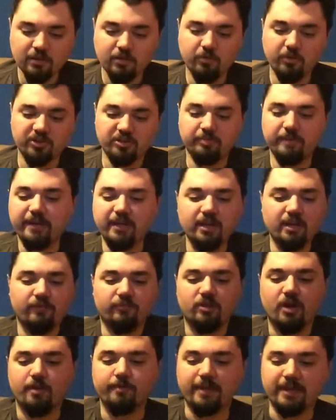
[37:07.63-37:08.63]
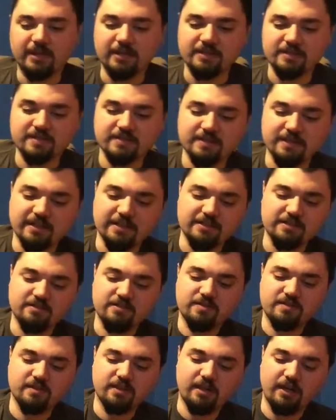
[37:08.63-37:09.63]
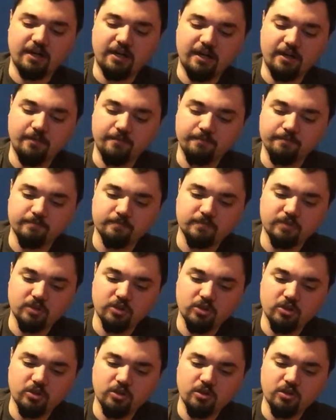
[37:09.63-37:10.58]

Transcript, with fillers: Well, speaking of not making sense, um,